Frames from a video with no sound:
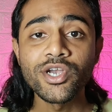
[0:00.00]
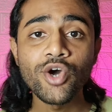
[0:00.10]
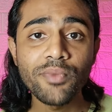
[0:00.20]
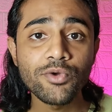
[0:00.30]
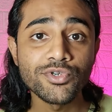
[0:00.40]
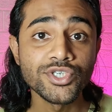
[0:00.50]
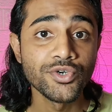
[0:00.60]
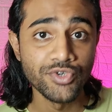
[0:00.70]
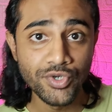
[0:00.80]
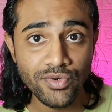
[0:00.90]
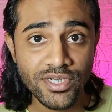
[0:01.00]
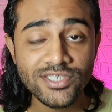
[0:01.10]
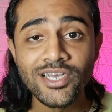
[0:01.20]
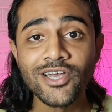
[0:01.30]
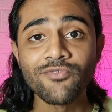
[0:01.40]
But now my question to you
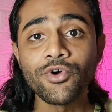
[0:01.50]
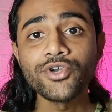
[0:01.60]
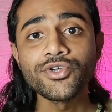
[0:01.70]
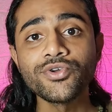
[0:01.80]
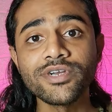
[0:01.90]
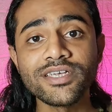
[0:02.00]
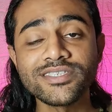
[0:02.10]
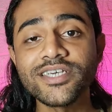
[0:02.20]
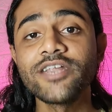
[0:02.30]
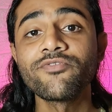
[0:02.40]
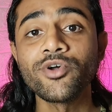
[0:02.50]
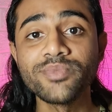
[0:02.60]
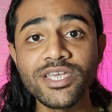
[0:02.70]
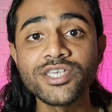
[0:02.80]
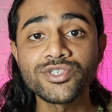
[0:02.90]
is, what do you understand
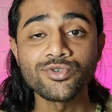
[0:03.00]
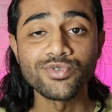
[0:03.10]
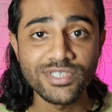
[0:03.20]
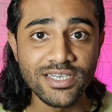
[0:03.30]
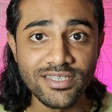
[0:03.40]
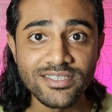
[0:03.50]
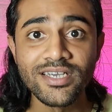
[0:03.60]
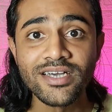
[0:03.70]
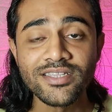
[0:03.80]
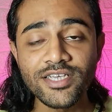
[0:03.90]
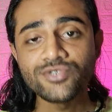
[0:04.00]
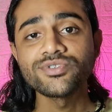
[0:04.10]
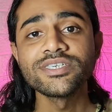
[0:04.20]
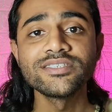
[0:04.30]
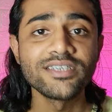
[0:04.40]
from these two scenes? These
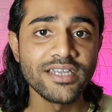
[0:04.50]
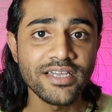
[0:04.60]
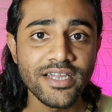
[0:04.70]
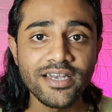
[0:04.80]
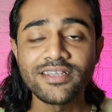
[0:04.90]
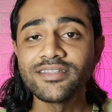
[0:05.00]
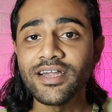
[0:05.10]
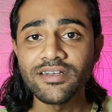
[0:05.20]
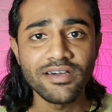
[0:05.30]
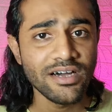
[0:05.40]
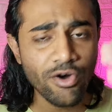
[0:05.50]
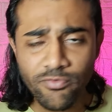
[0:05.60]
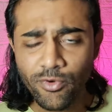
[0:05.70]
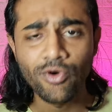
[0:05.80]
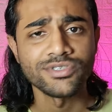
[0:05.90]
two scenes indicate that
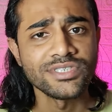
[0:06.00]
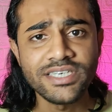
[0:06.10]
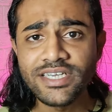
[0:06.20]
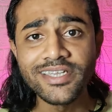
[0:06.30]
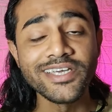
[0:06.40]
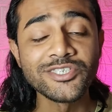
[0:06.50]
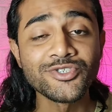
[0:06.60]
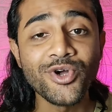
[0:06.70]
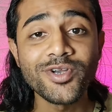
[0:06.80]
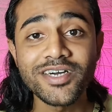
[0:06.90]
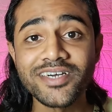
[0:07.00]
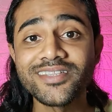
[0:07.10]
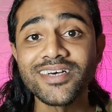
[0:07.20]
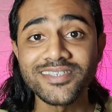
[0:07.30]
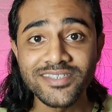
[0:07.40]
of course Teen is not
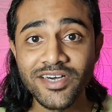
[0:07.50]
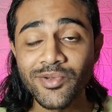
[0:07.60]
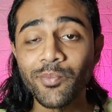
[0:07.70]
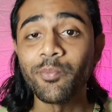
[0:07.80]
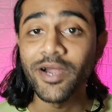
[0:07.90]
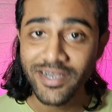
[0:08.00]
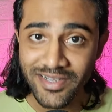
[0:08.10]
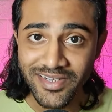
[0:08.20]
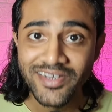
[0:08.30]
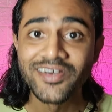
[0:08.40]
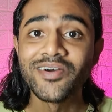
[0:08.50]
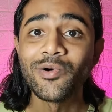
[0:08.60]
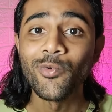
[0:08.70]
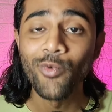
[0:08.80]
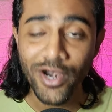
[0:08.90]
Agatha's son, but
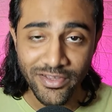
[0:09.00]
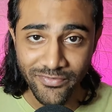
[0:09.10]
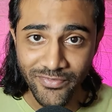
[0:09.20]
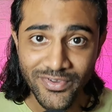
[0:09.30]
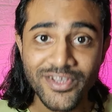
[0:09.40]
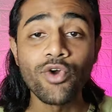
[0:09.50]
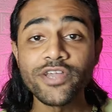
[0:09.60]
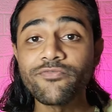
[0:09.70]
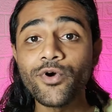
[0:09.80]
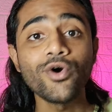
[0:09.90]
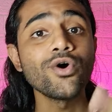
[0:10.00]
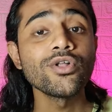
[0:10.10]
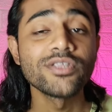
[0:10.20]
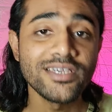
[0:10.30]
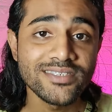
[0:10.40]
what if? What if
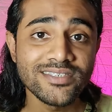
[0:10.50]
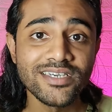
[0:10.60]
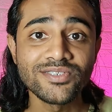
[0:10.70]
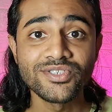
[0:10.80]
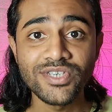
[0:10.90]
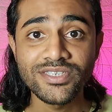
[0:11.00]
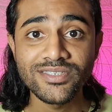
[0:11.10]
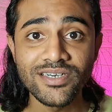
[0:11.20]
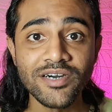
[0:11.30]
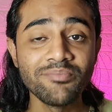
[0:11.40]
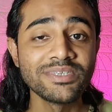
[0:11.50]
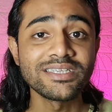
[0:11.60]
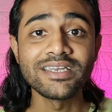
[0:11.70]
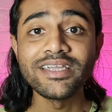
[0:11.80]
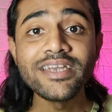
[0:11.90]
all this is just a
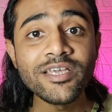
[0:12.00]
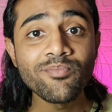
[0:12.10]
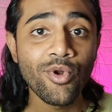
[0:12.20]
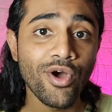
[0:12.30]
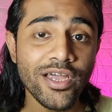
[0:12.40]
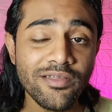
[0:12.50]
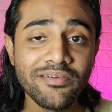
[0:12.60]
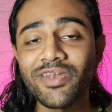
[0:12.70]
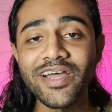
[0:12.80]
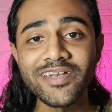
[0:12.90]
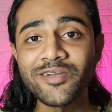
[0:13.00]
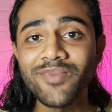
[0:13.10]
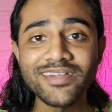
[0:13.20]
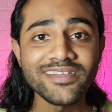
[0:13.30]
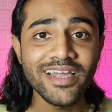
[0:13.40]
misleading ploy planted
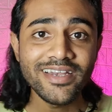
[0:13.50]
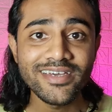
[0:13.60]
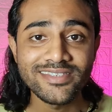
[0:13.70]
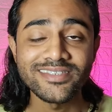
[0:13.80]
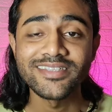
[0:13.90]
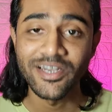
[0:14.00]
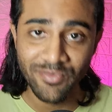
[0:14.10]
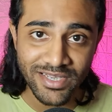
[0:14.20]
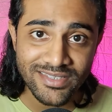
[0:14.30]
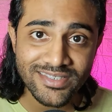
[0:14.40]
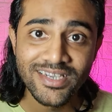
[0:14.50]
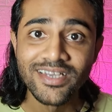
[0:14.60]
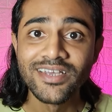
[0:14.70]
by the writers? That means